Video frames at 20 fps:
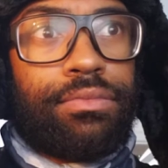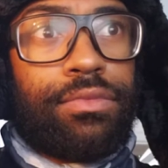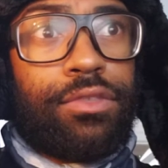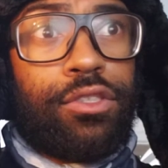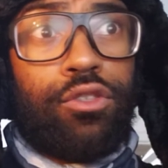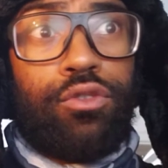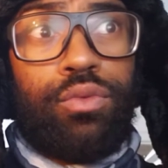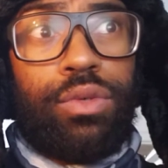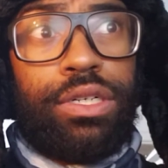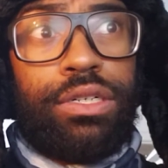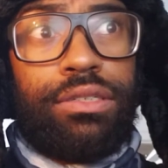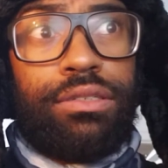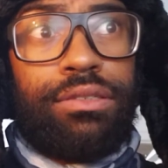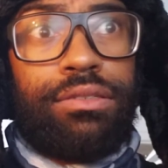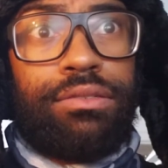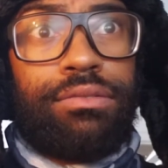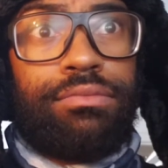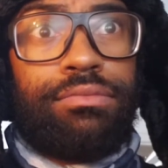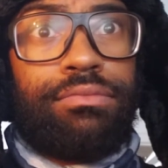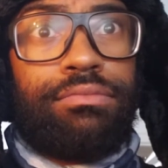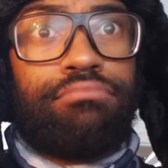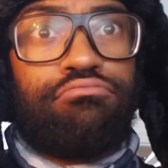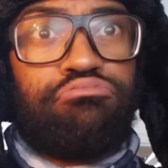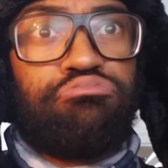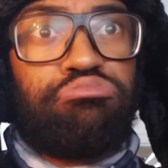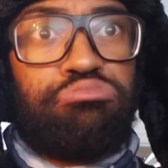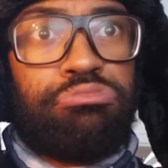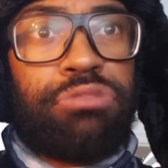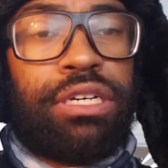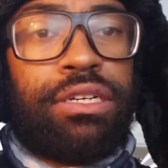Who was?
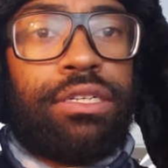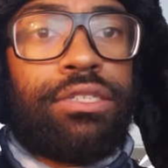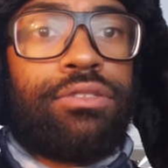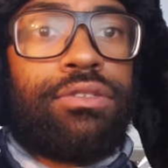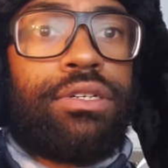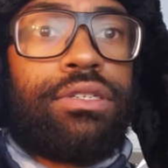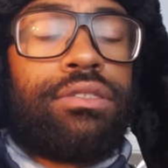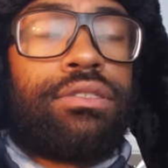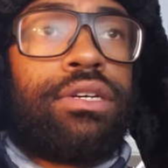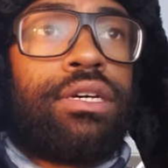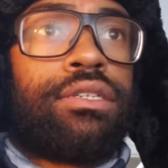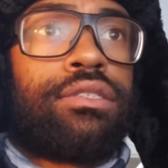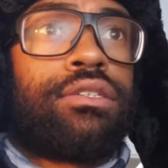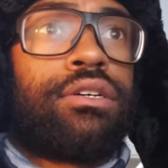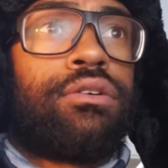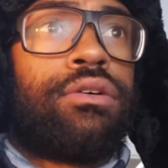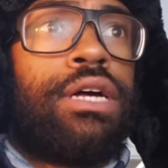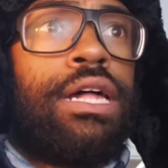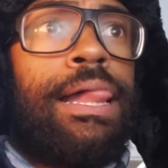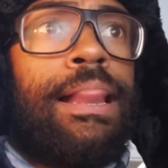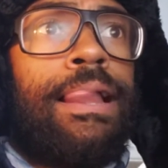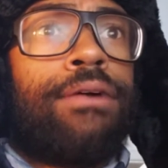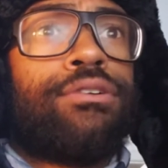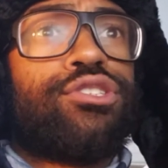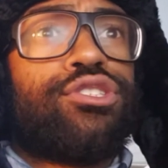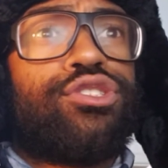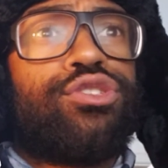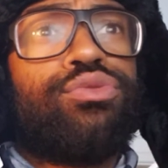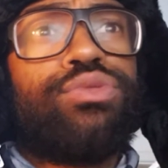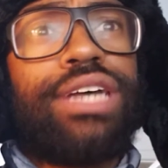I'll let you answer that. So it was
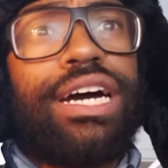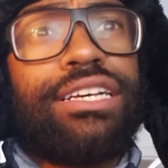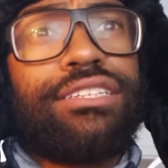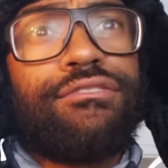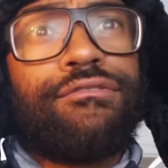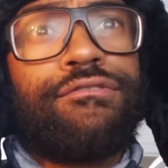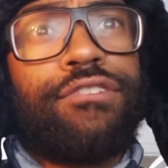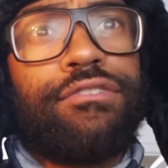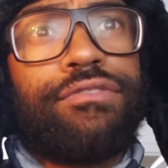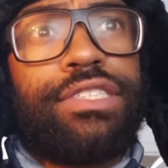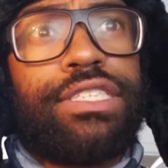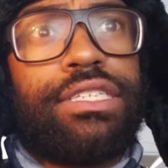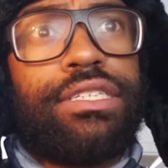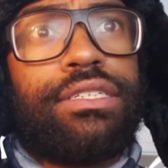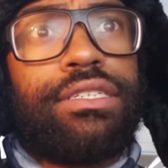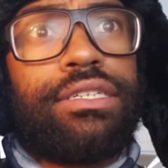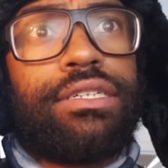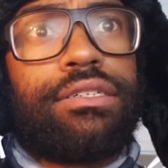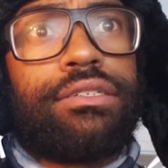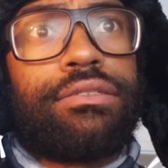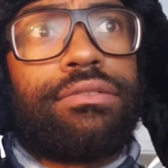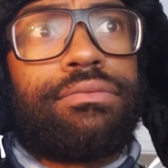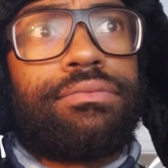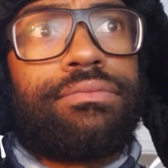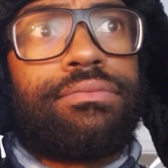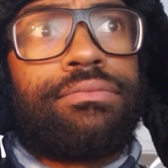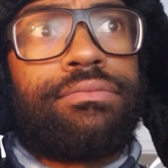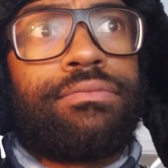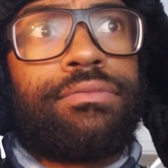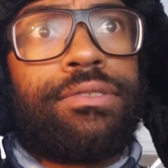a 2015 deal,
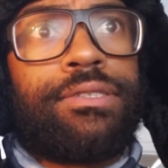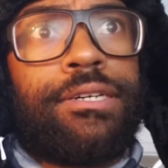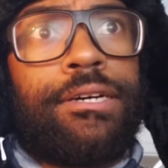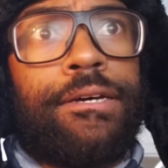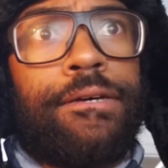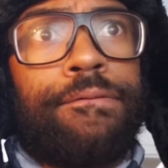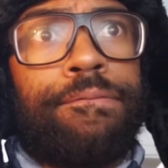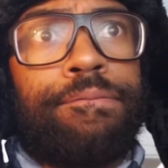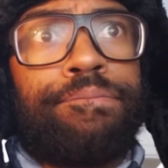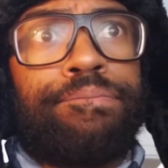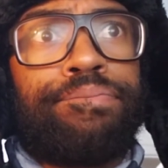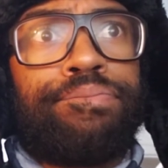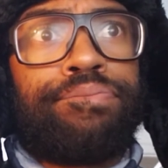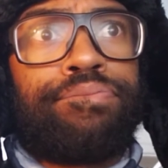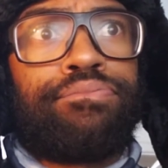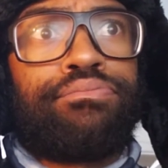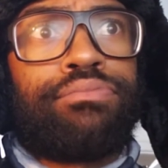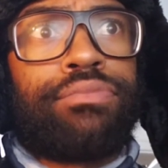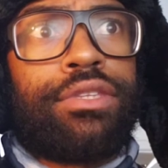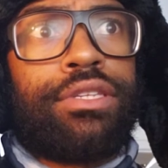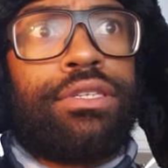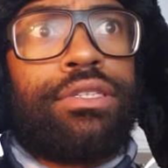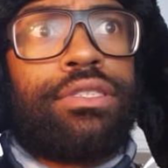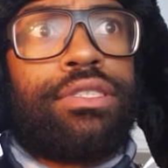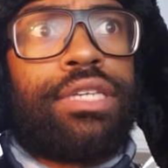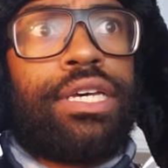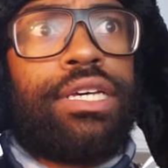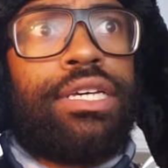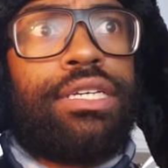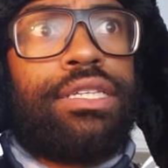okay,
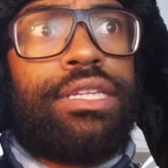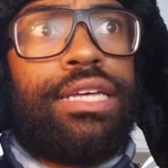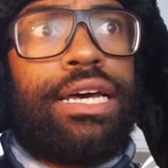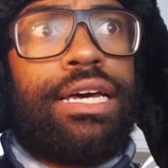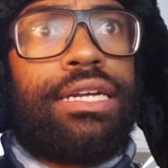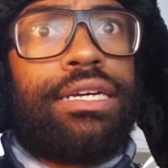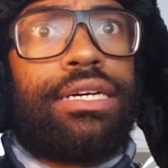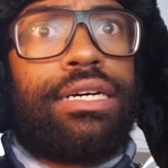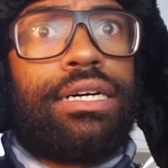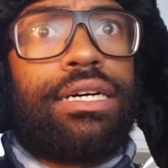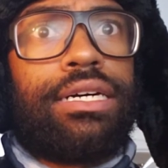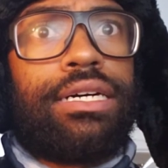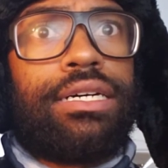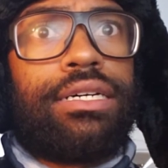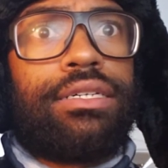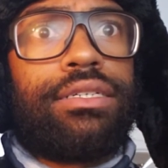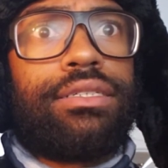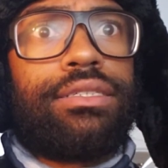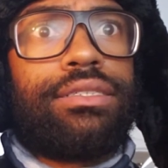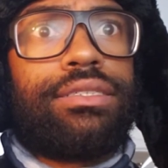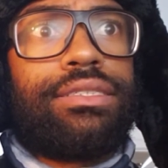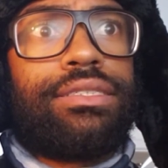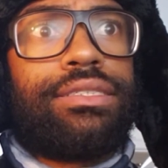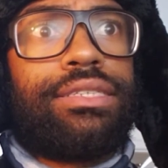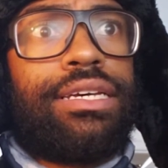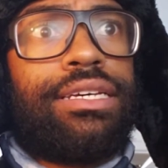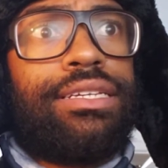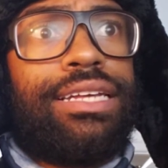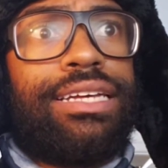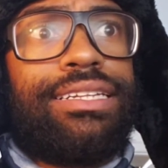saying
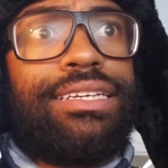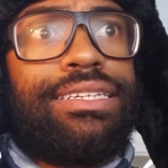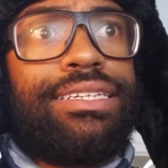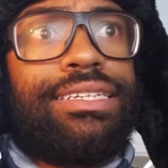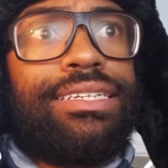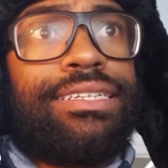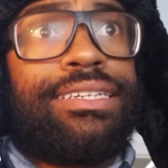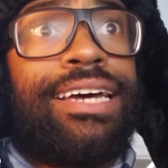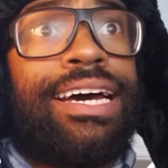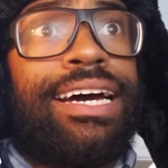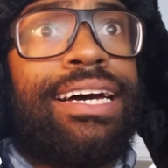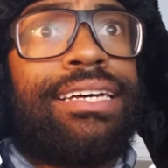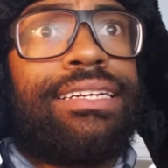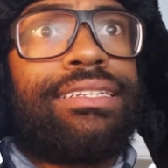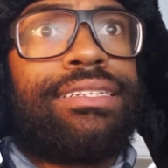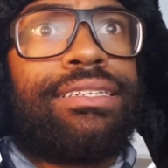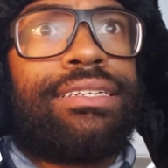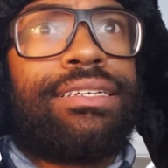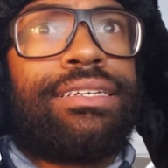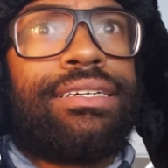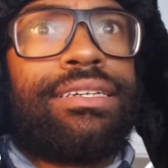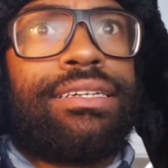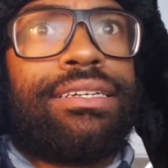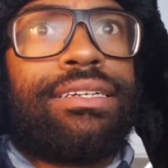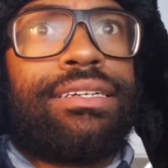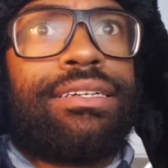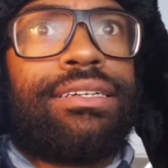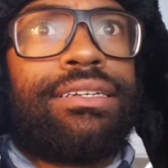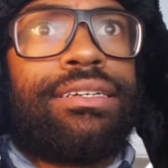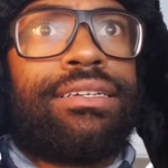that they could not
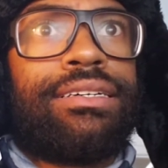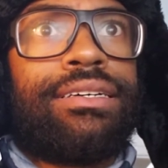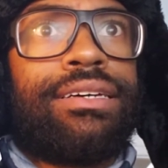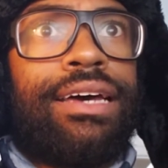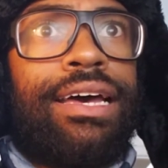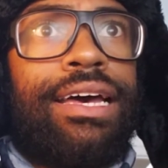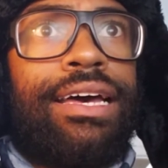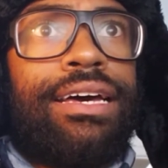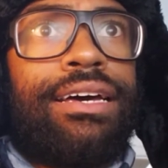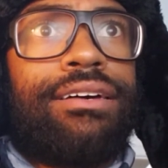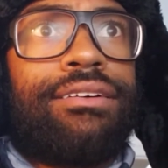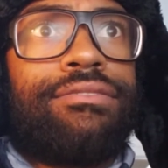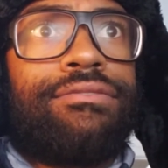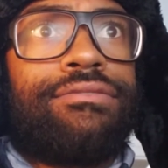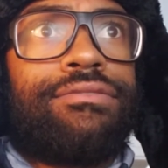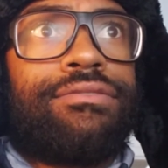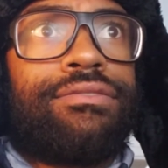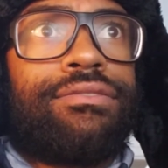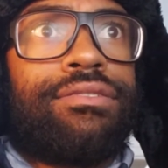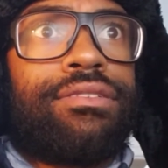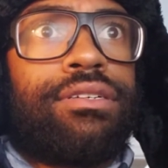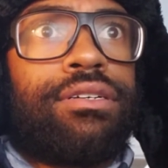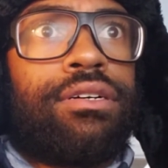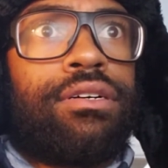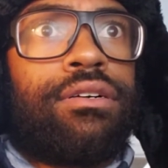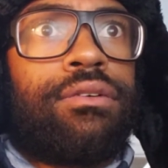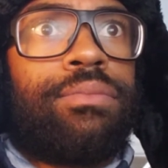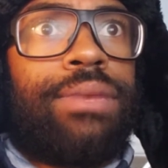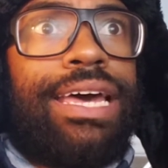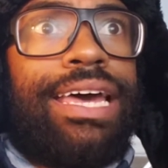have
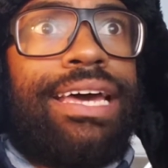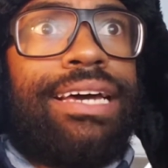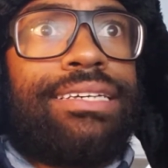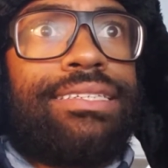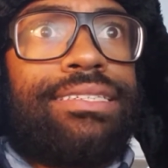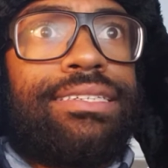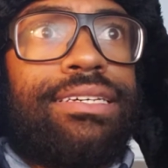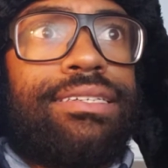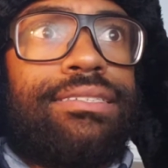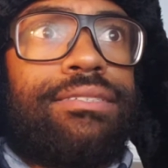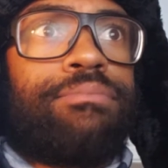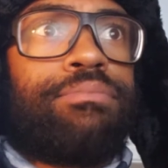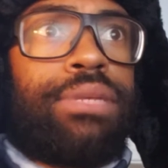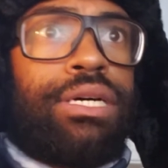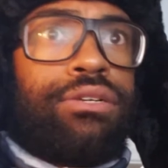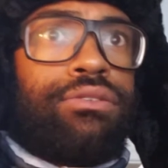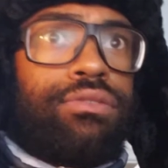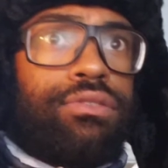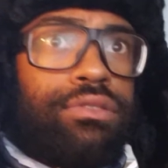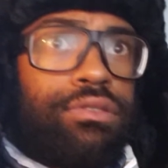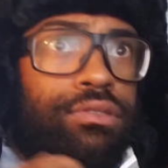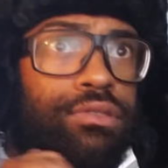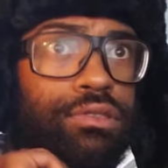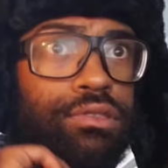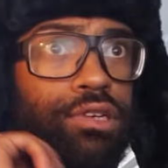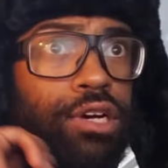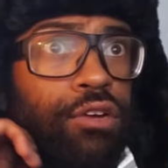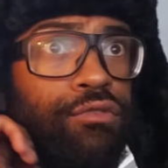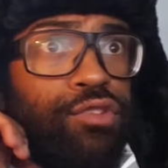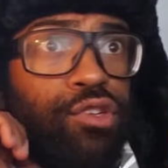excess amounts
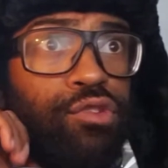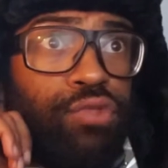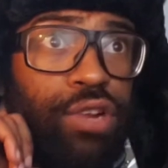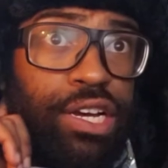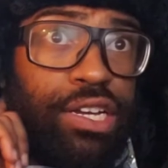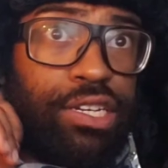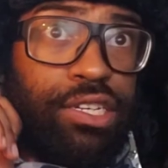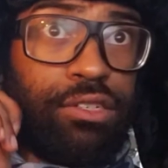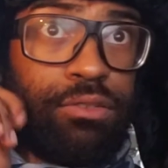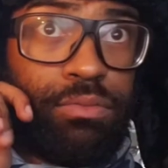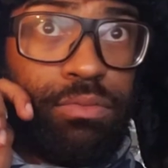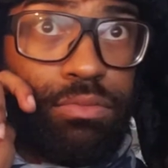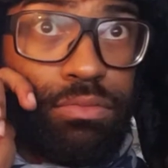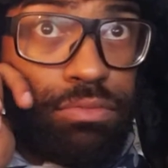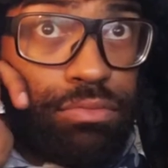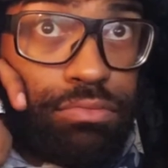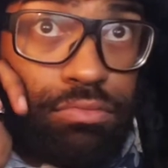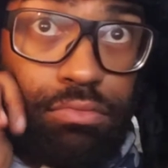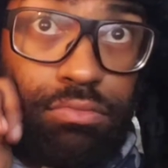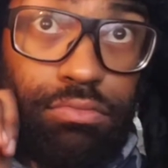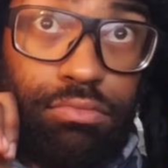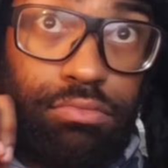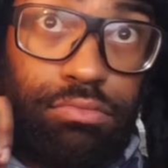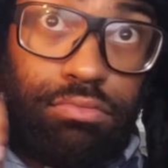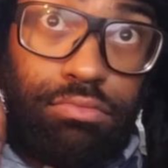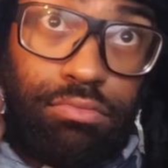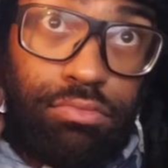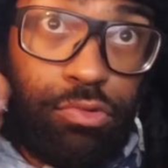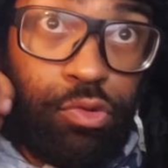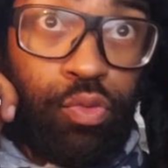of uranium,
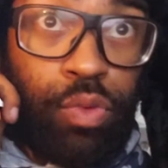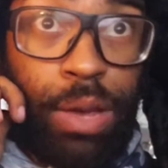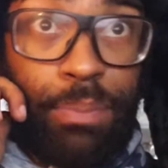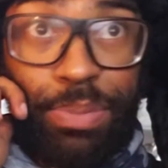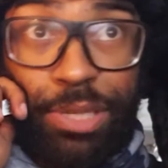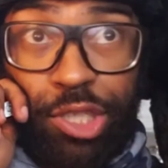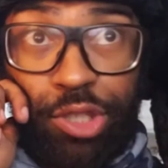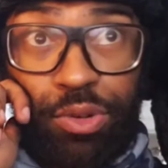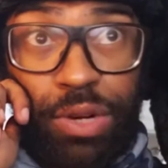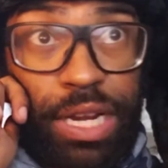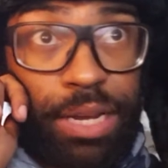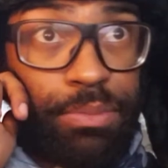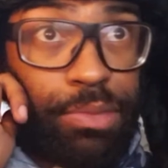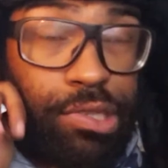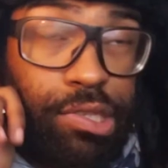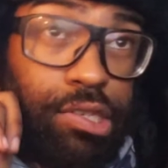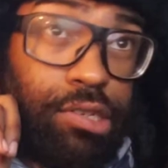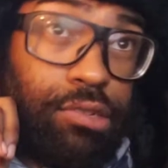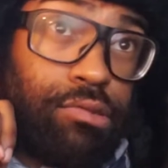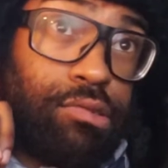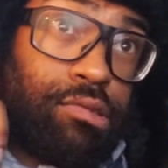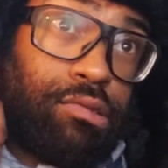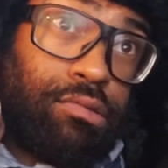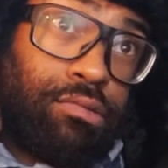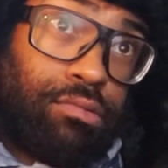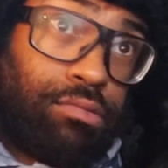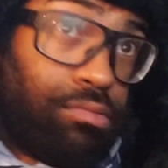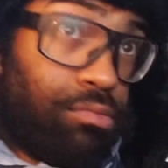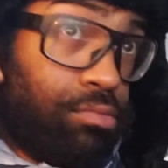weapons grade material,